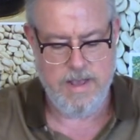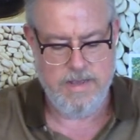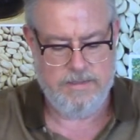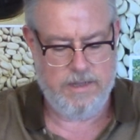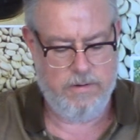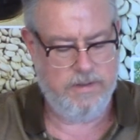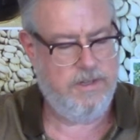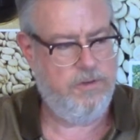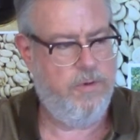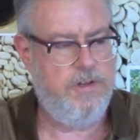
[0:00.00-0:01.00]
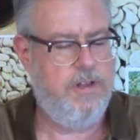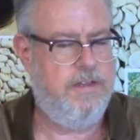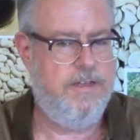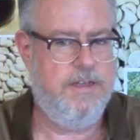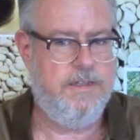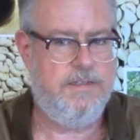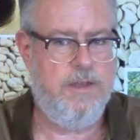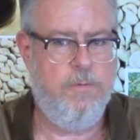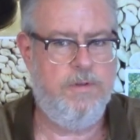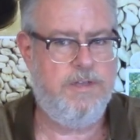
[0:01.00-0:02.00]
So in a situation like this,
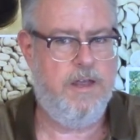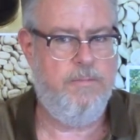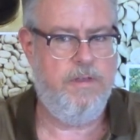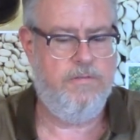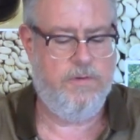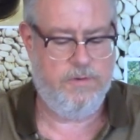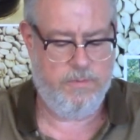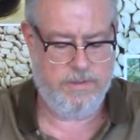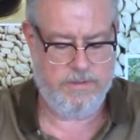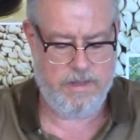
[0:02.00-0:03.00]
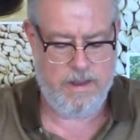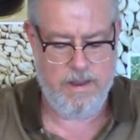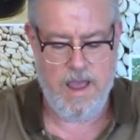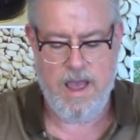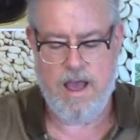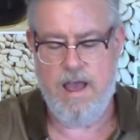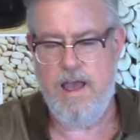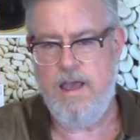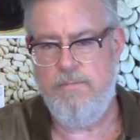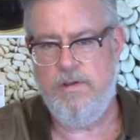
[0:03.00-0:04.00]
someone's got to be the first one to say,
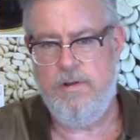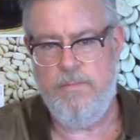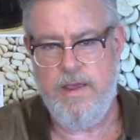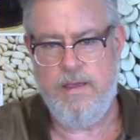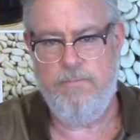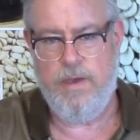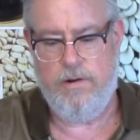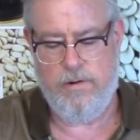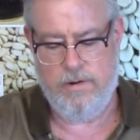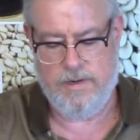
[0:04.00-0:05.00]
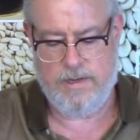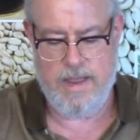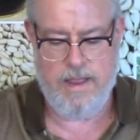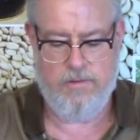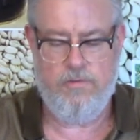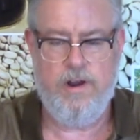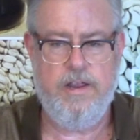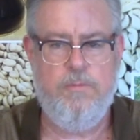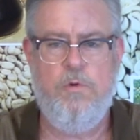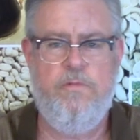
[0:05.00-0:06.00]
I'm going to make it better and try to
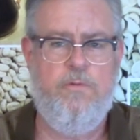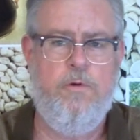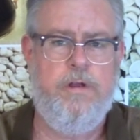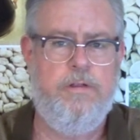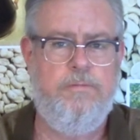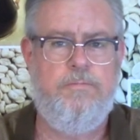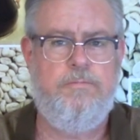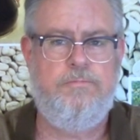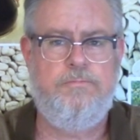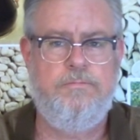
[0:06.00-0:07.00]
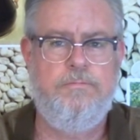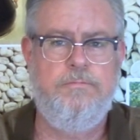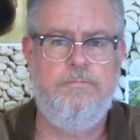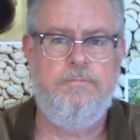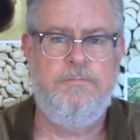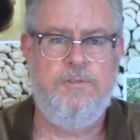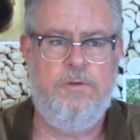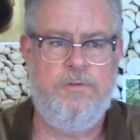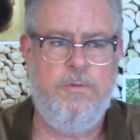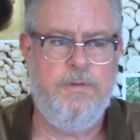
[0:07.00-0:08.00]
get more for it. So
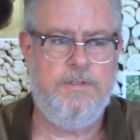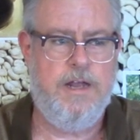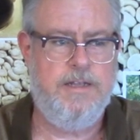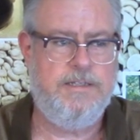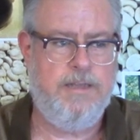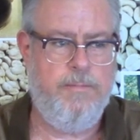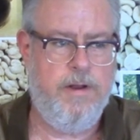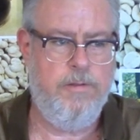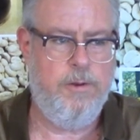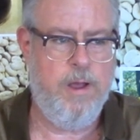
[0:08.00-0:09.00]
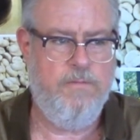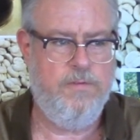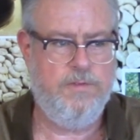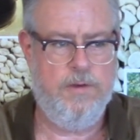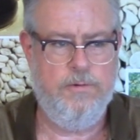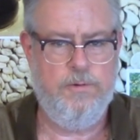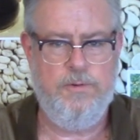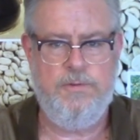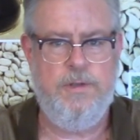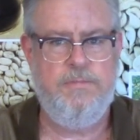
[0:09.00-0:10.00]
if someone's got to step out of their comfort zone or do
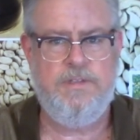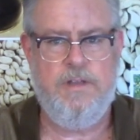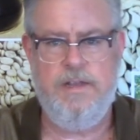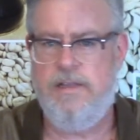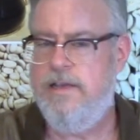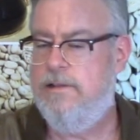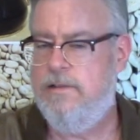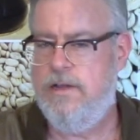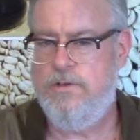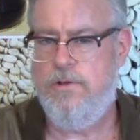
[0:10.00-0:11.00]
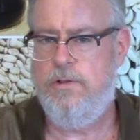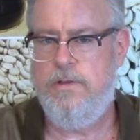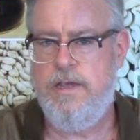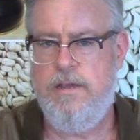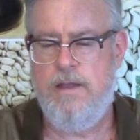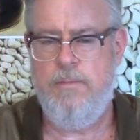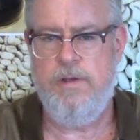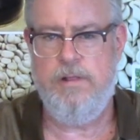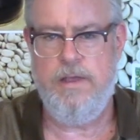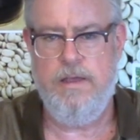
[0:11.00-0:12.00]
something slightly illogical
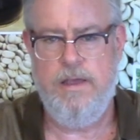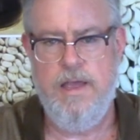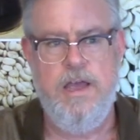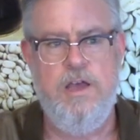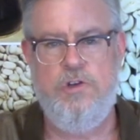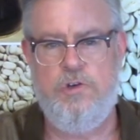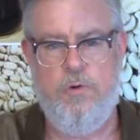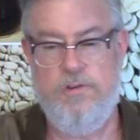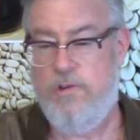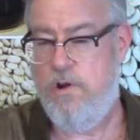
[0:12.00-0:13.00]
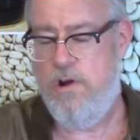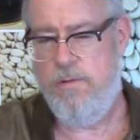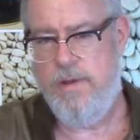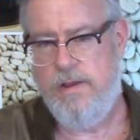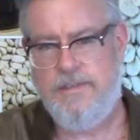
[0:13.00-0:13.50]
economically, short term,